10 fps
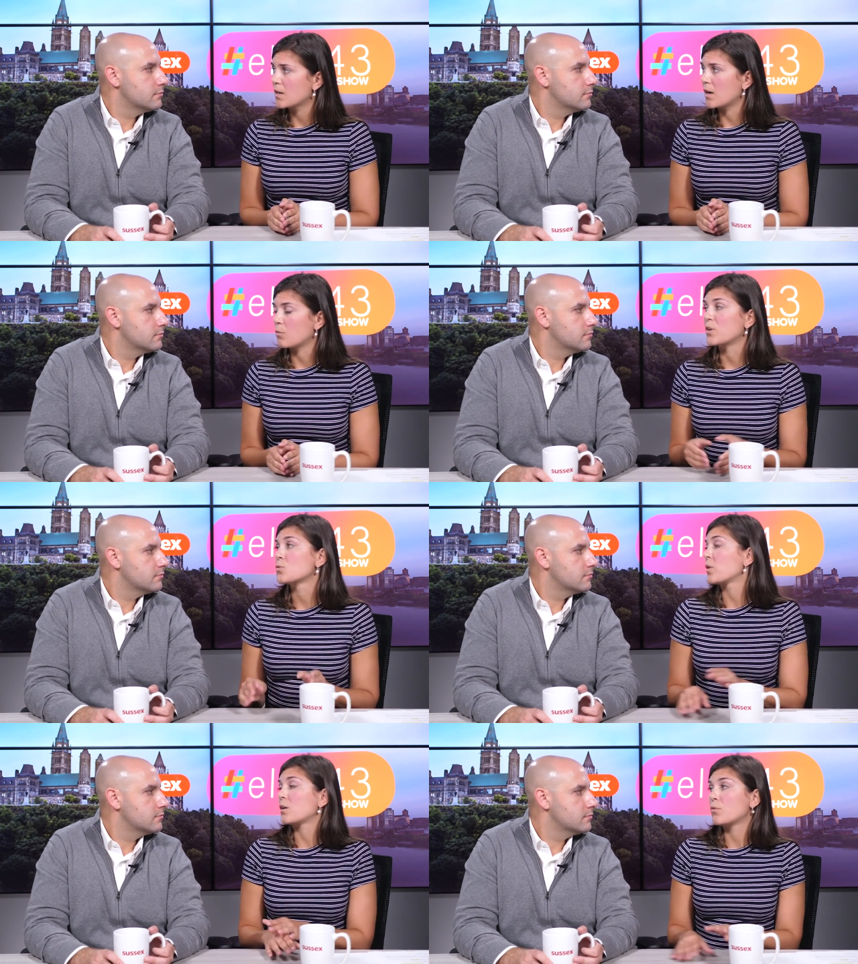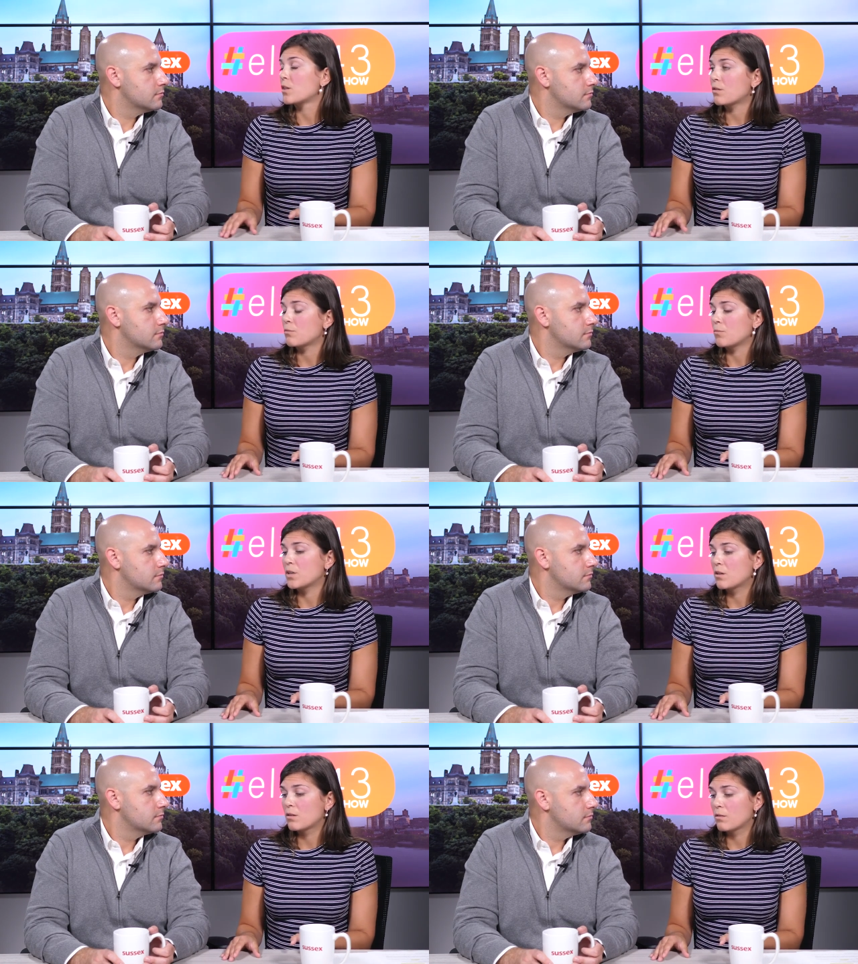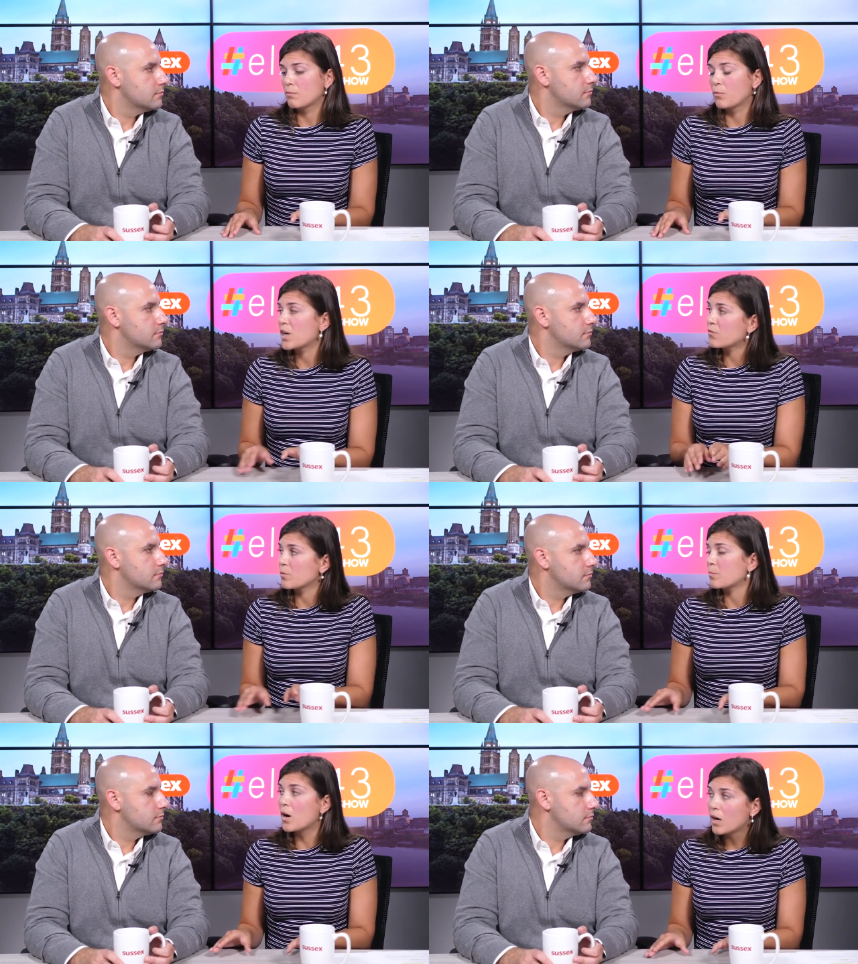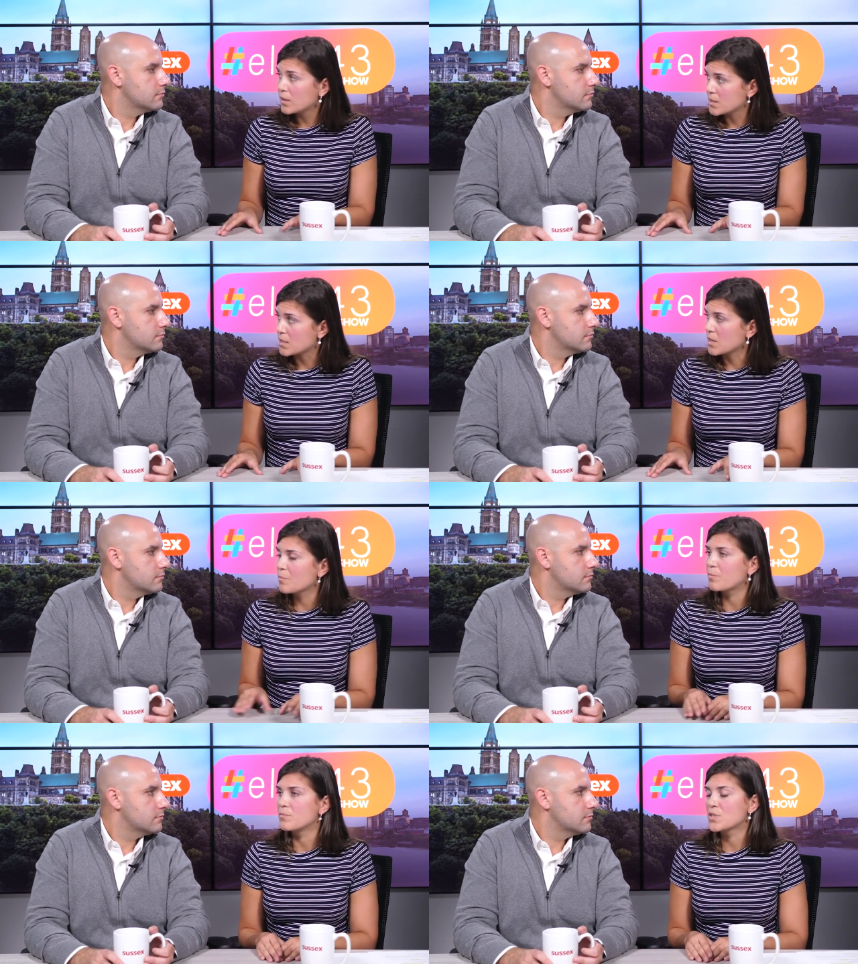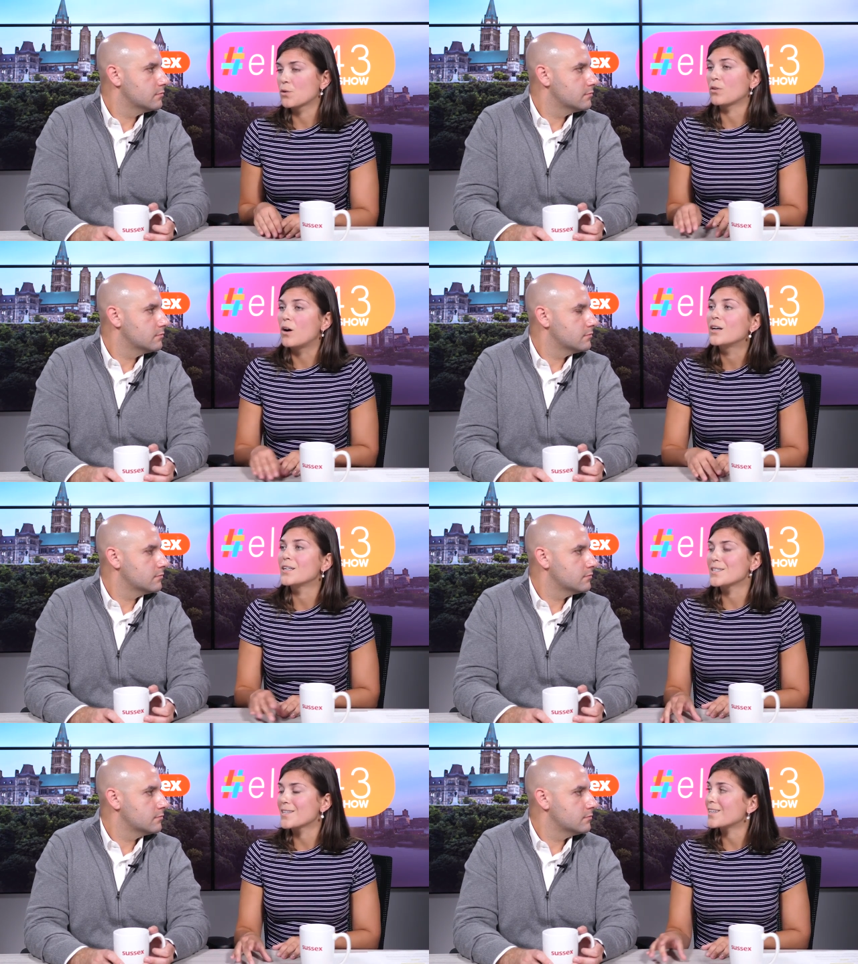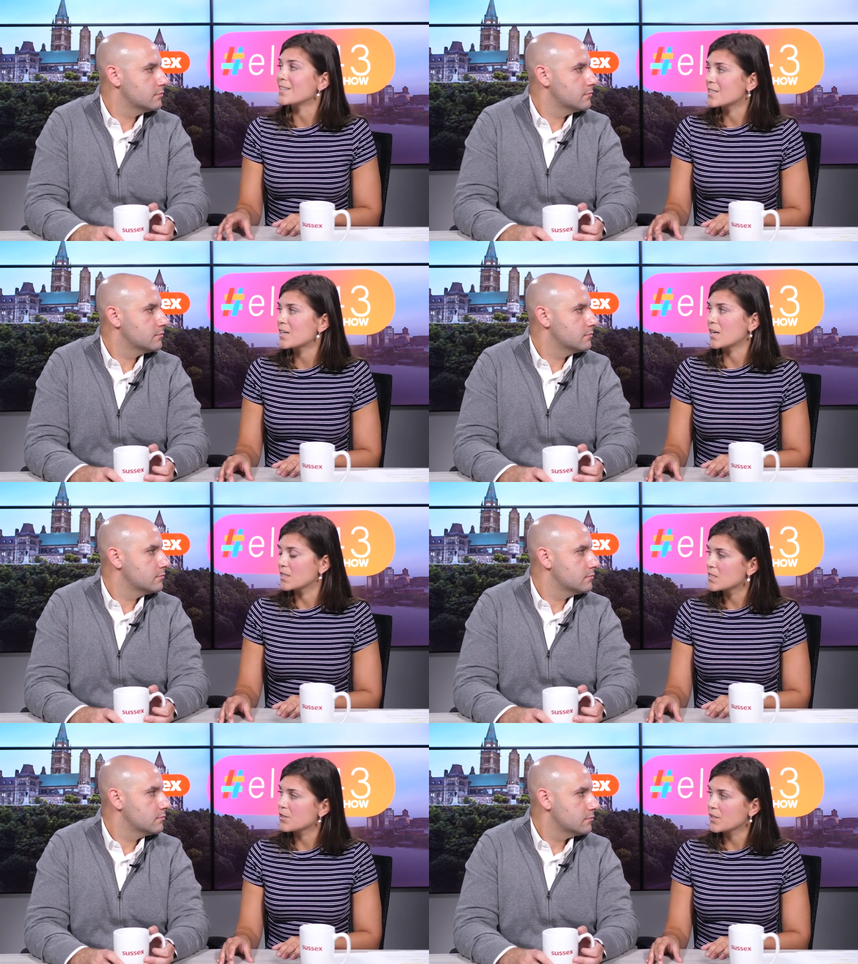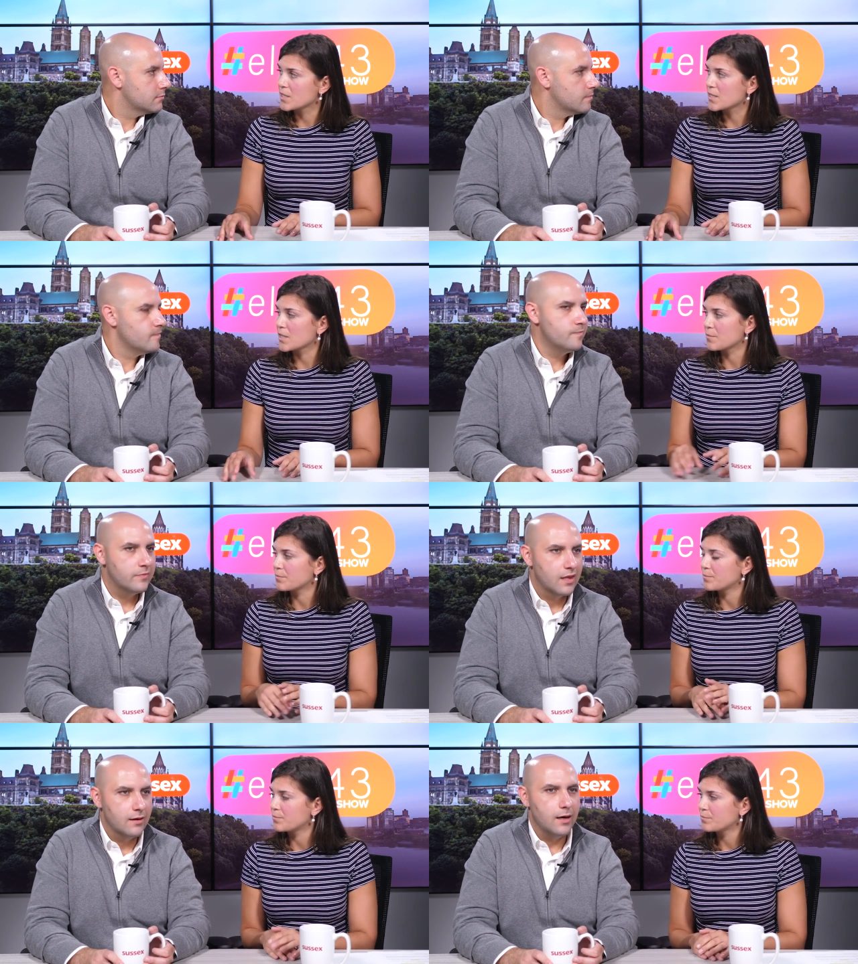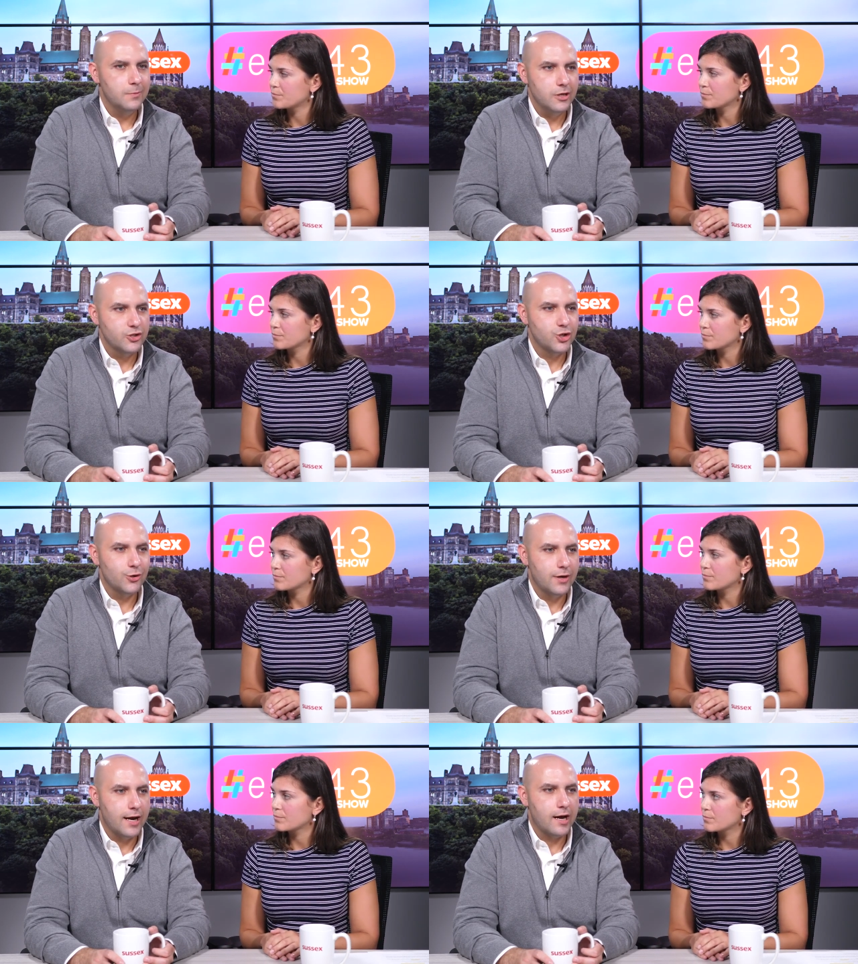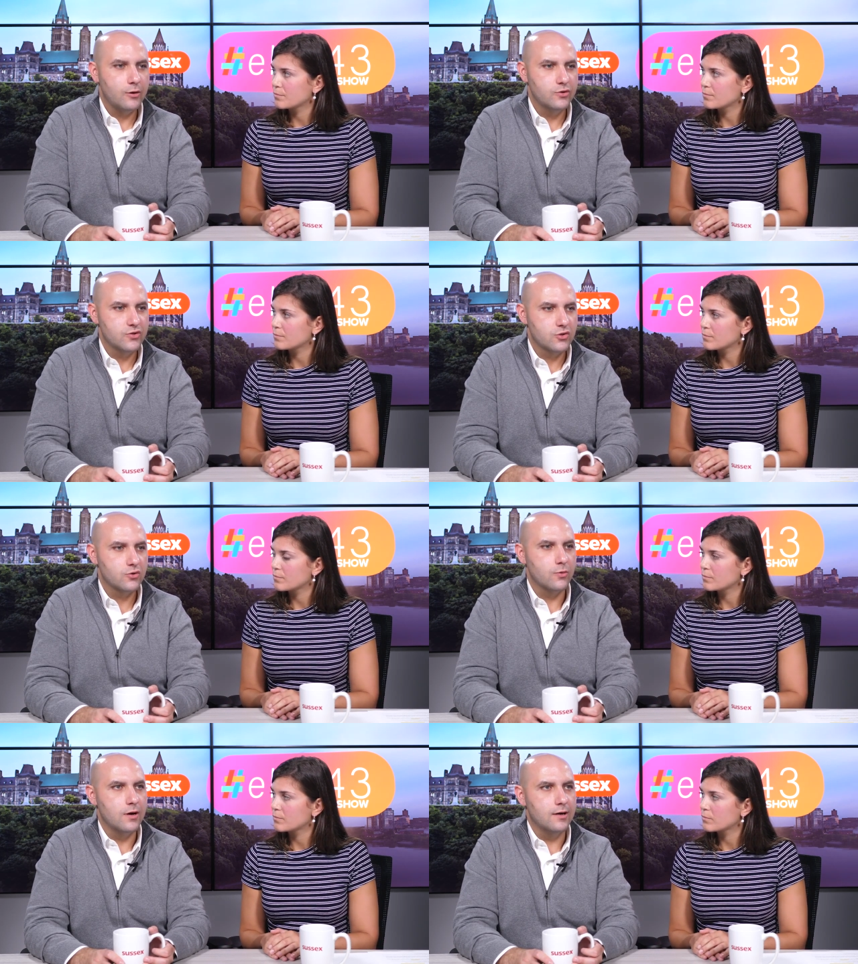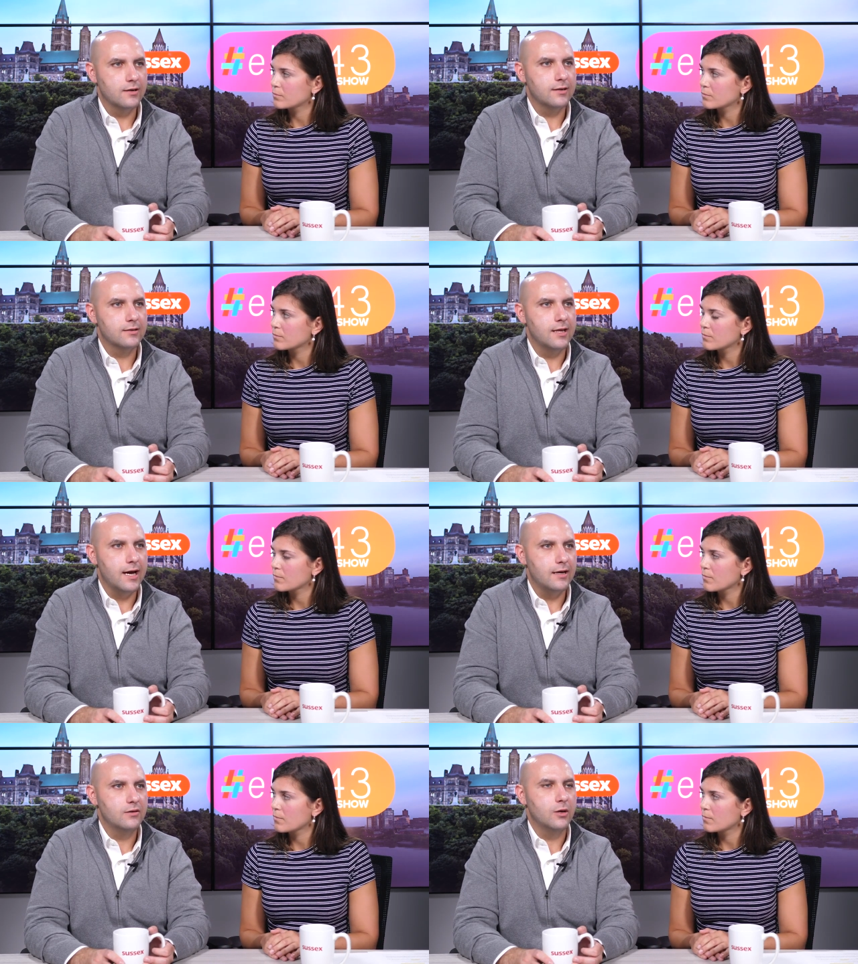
Speaker 1: Uh, which what with with whatever policy, so long as it is taken seriously.
Speaker 2: I'm not sure how strong that